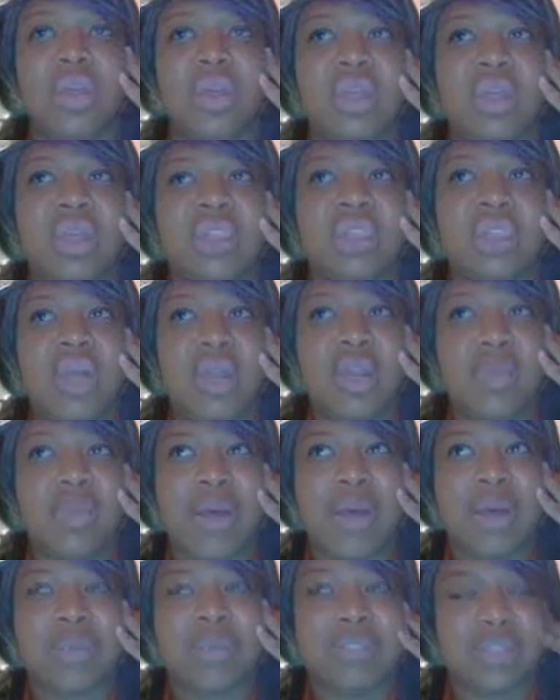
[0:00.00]
it's not
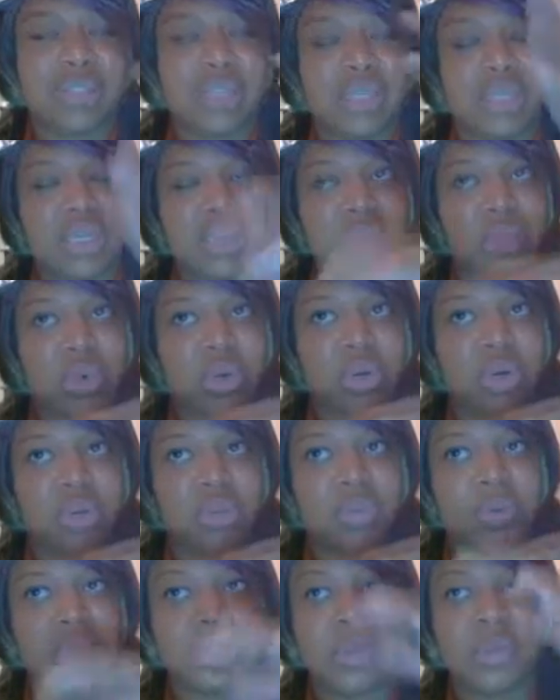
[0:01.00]
about seeing it more
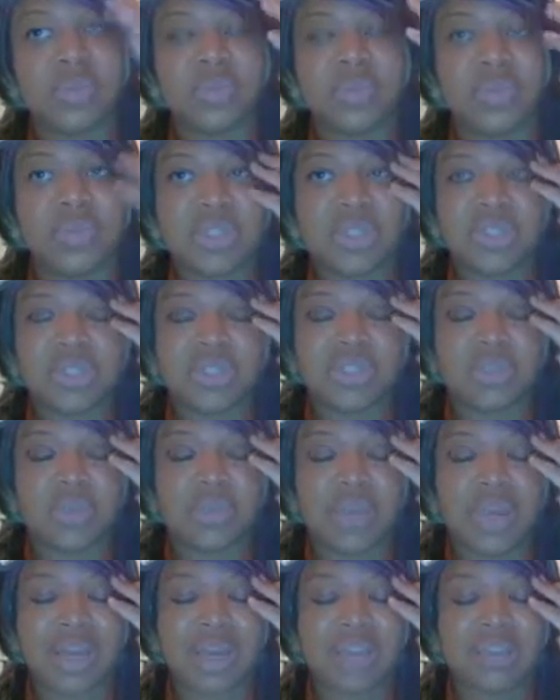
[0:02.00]
up close, but it's just
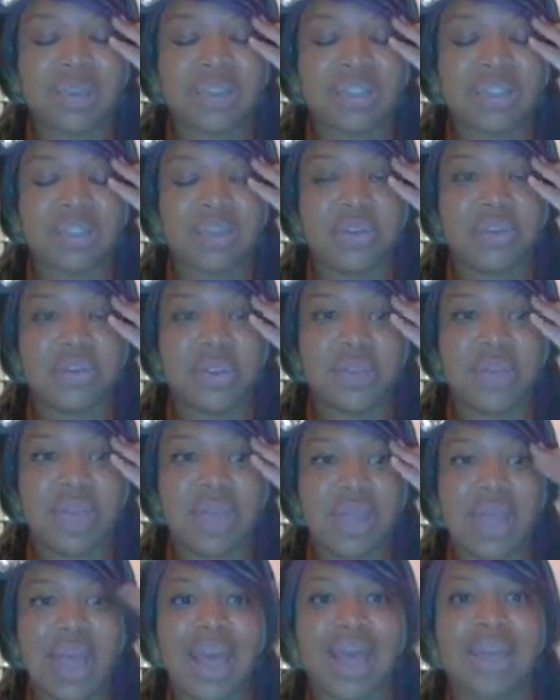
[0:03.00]
reminding myself,
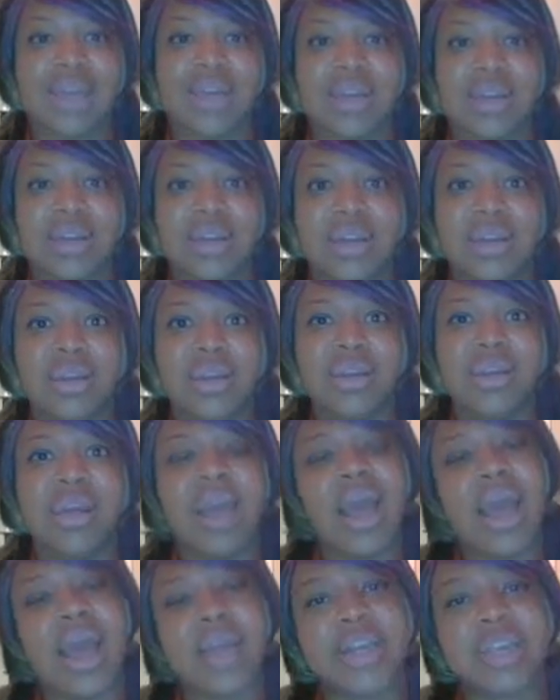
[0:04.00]
okay, I can
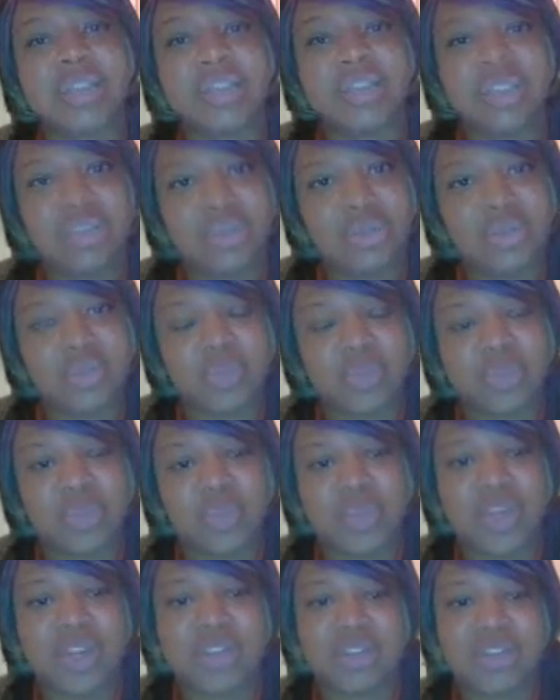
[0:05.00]
choose a
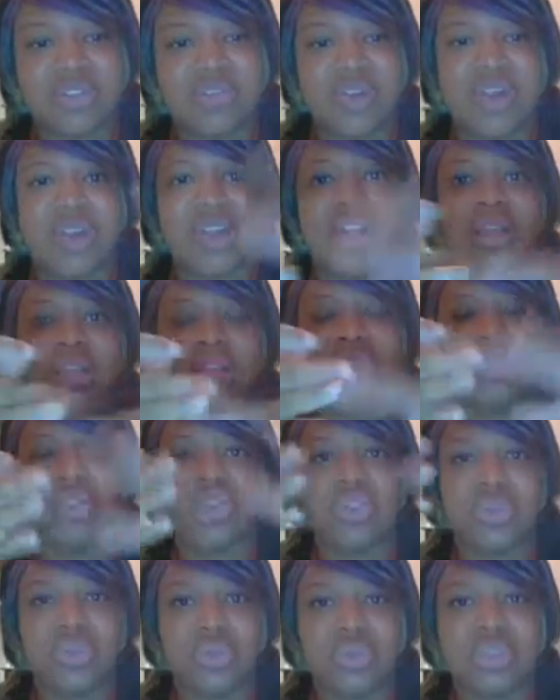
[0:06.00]
perspective. I can
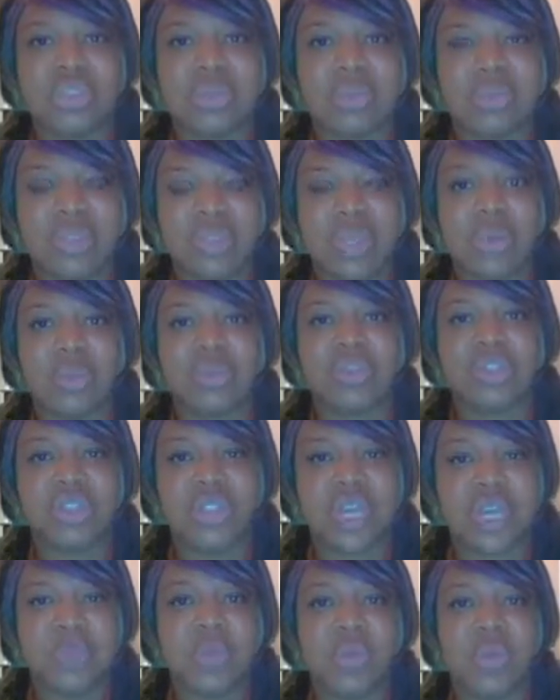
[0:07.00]
choose something that will
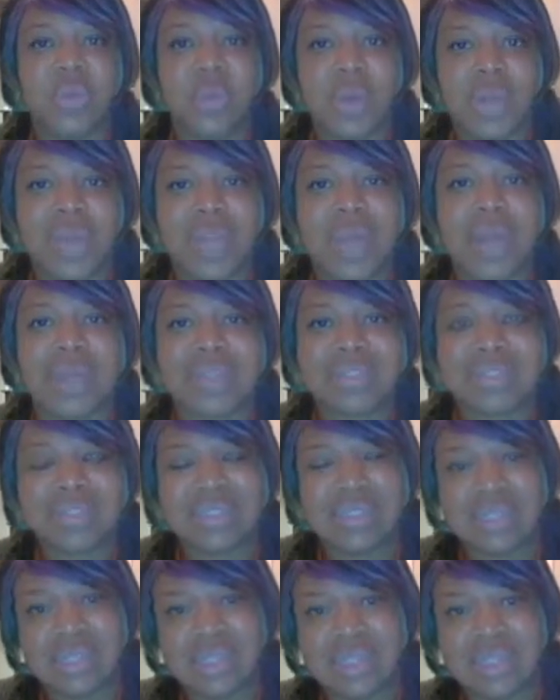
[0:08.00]
shape the way I
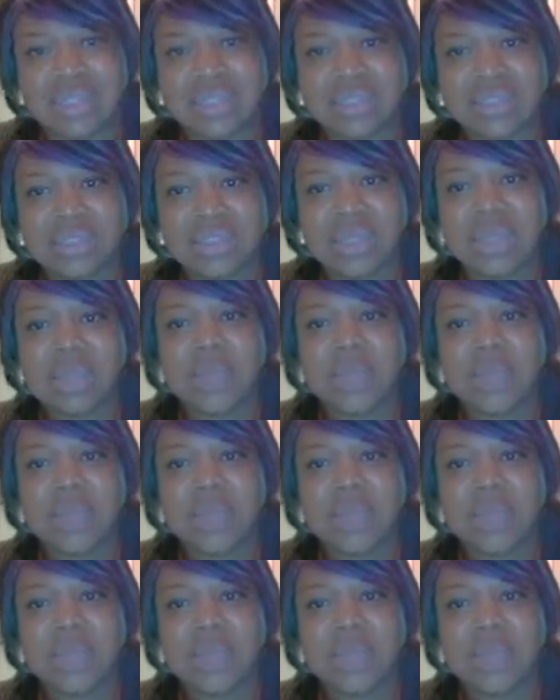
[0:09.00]
see this.